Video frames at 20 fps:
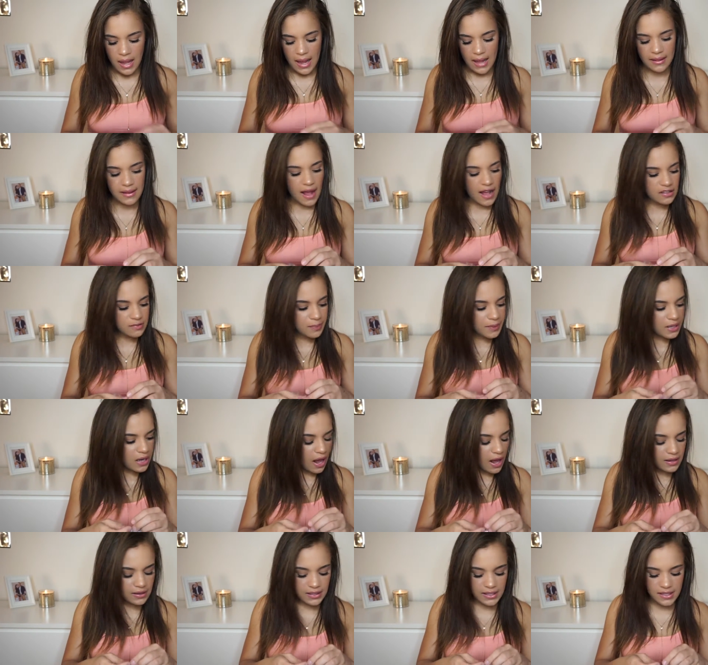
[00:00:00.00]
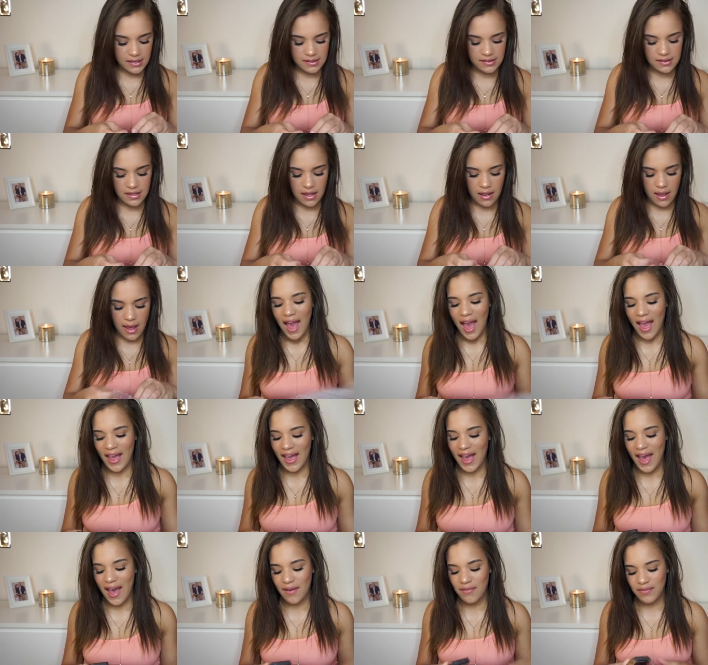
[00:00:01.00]
And last but not least, I
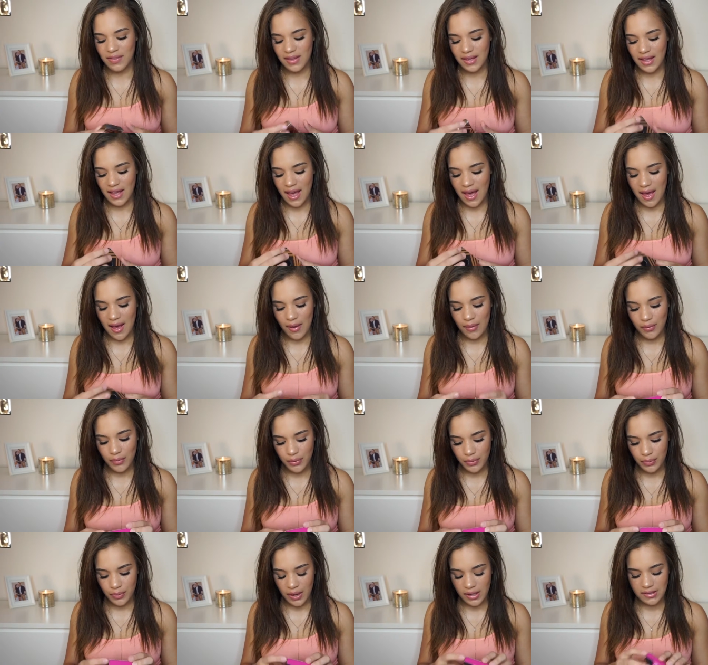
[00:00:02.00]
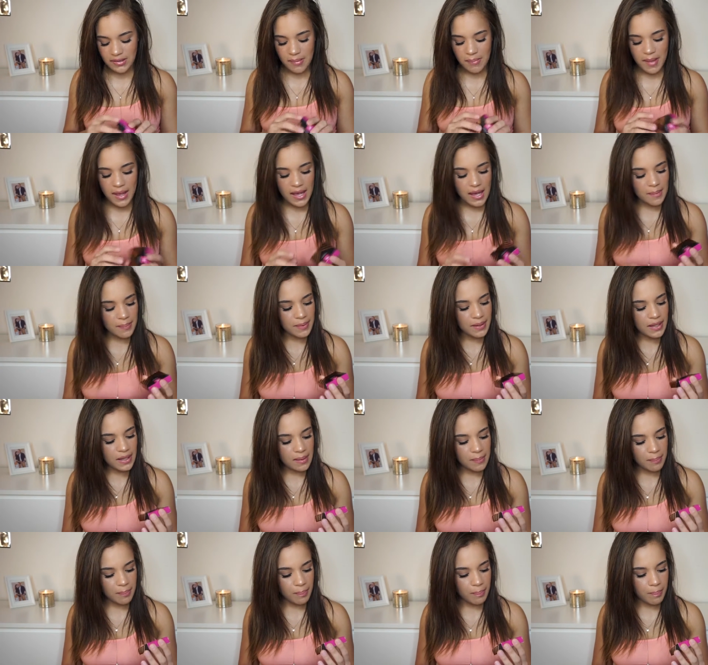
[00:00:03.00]
have the, uh, ooh, it's a Makeup
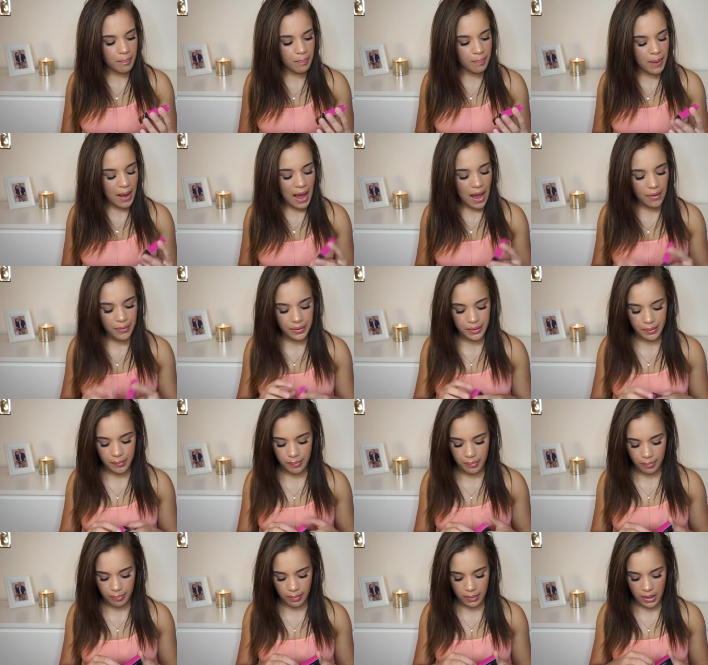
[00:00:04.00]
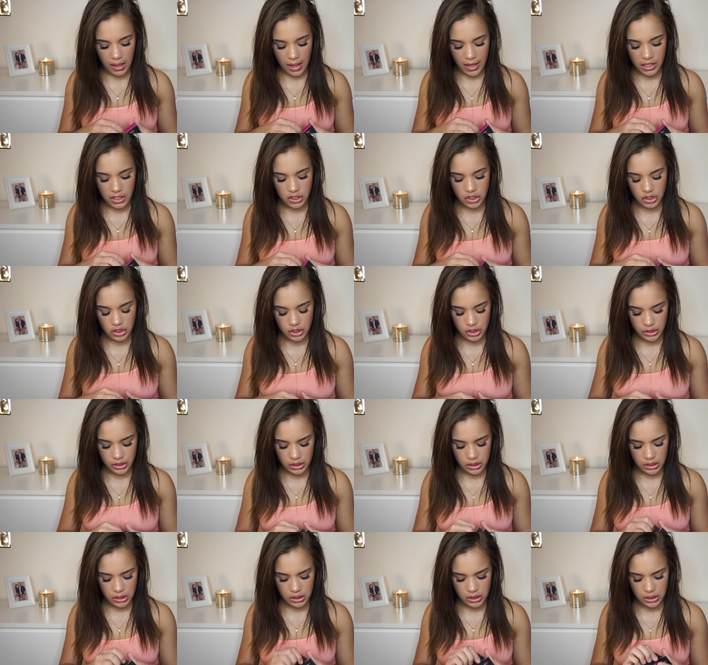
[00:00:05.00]
Geek powder blush.
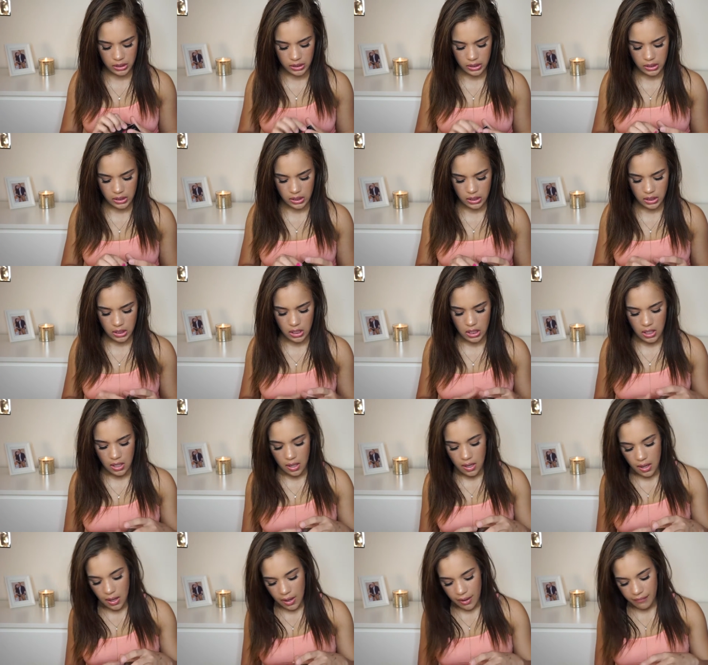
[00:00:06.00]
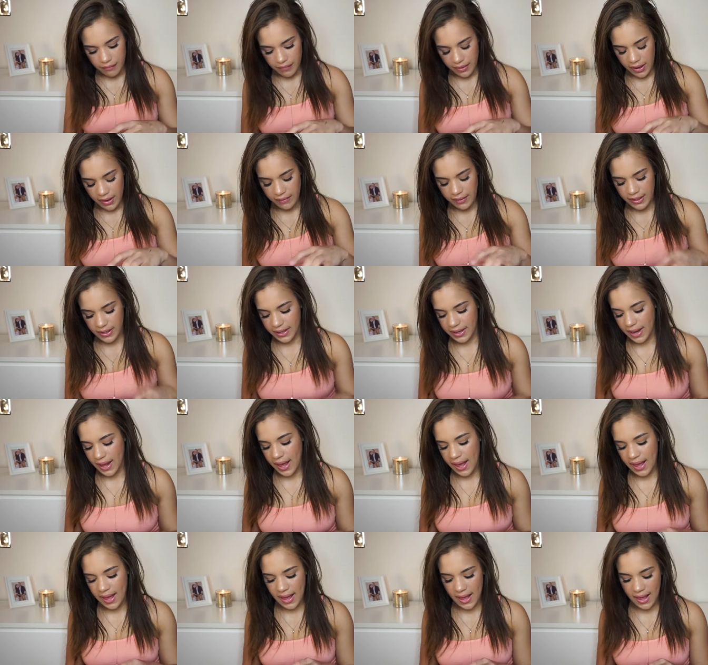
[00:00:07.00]
Very
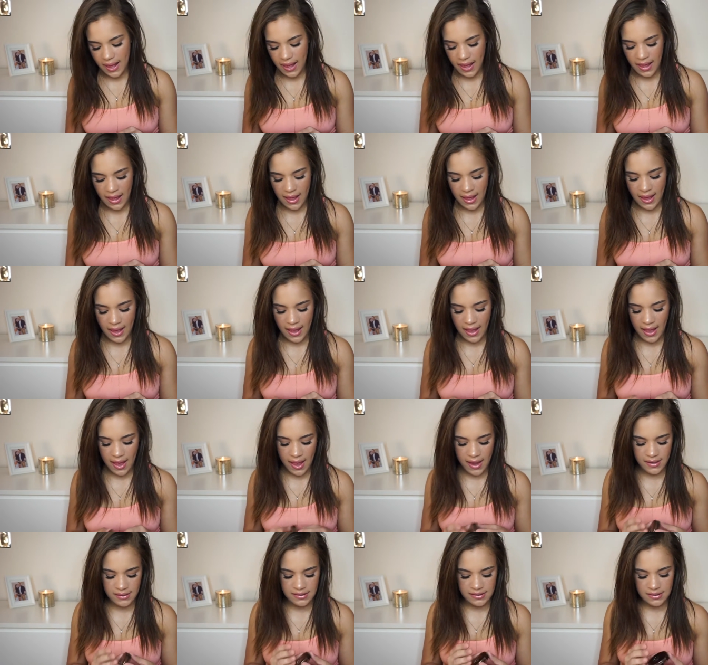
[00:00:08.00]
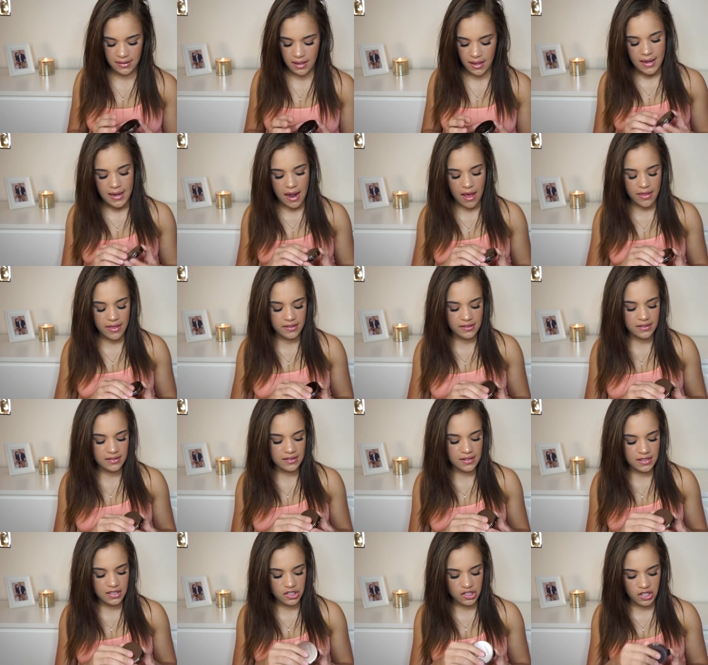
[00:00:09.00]
nice. Now, this
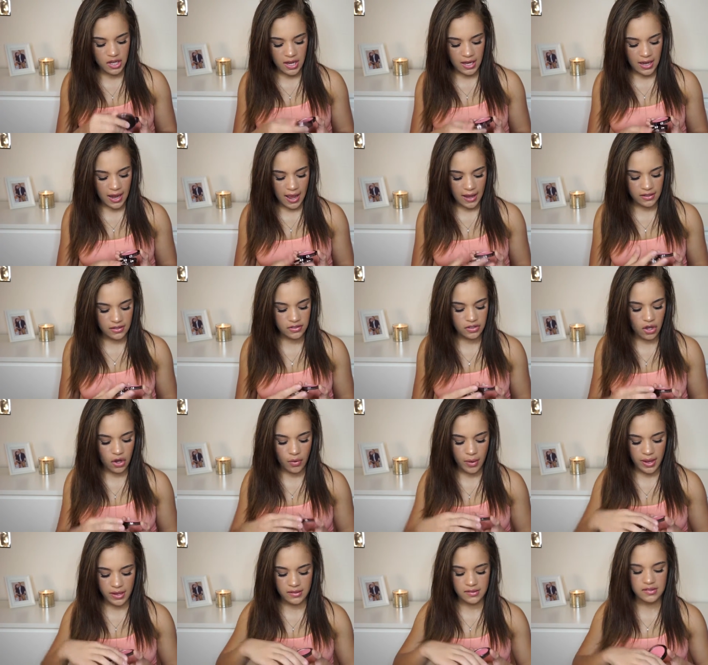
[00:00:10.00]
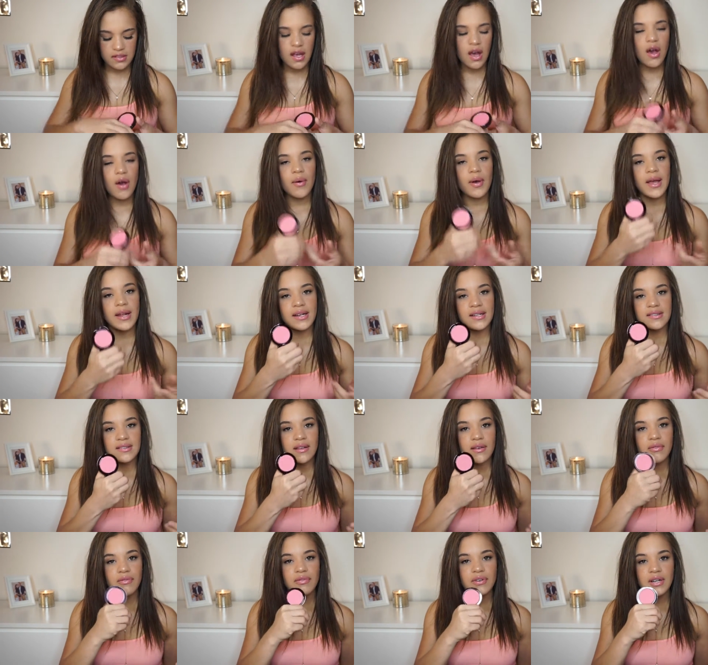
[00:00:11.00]
is in the shade X O X O, and it's
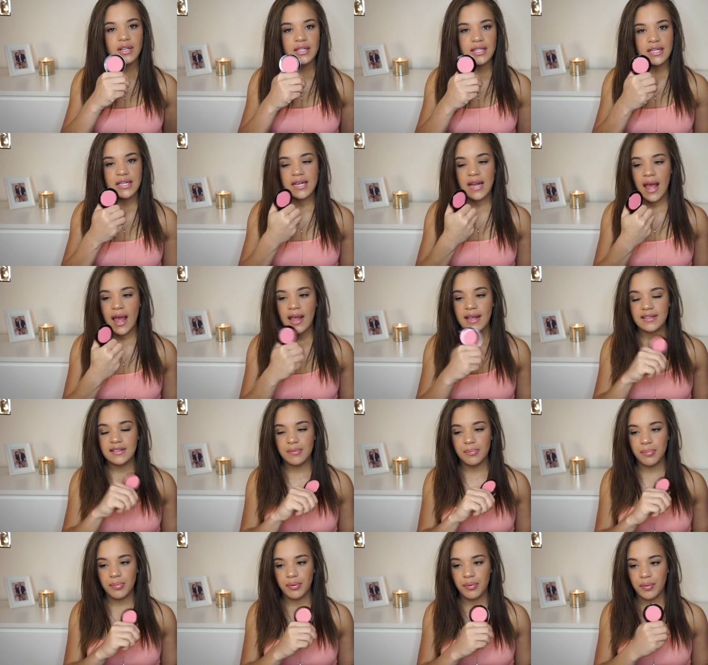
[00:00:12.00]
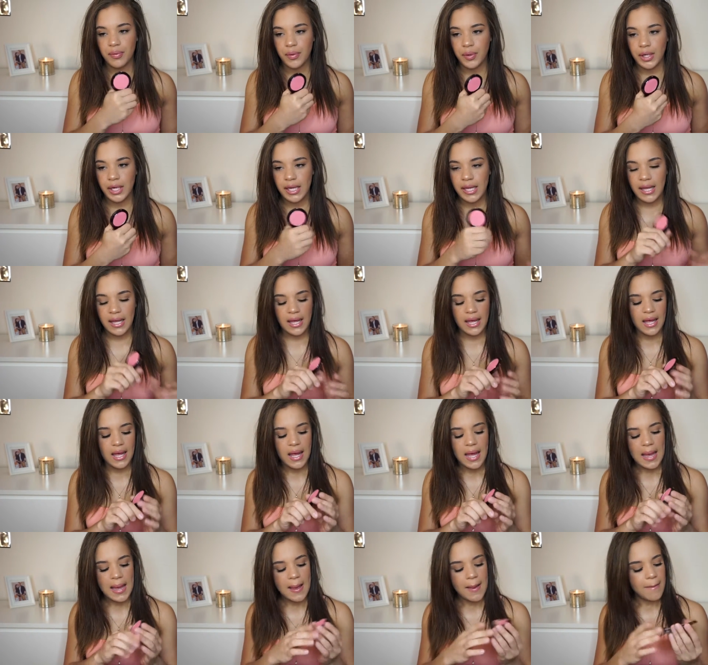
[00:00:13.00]
a really nice, pretty
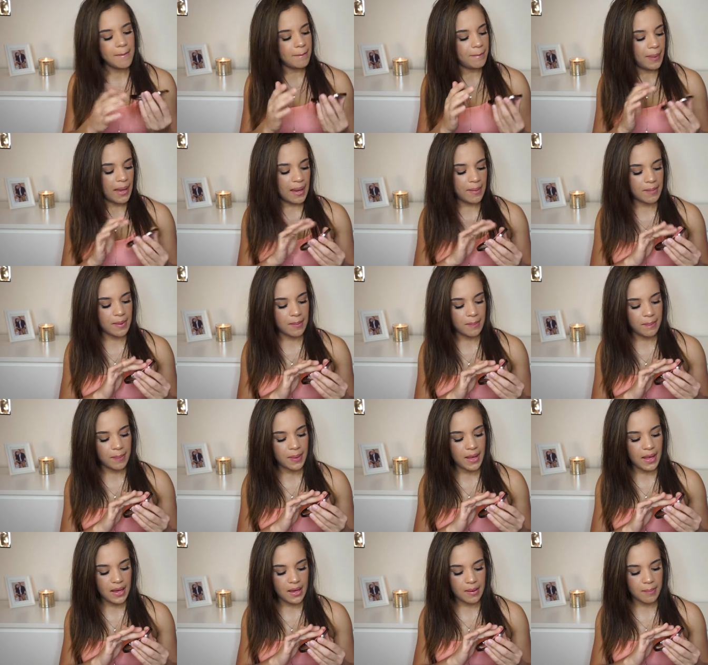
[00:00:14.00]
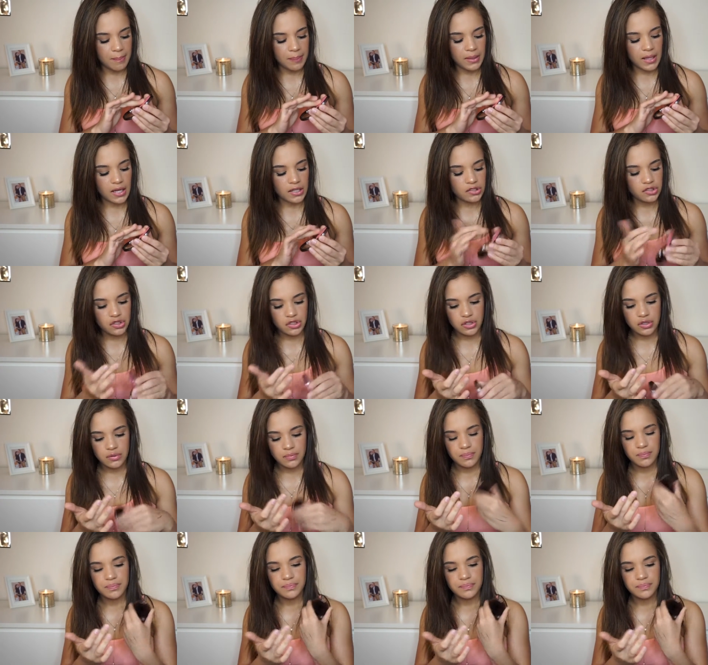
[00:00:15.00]
baby pink blush.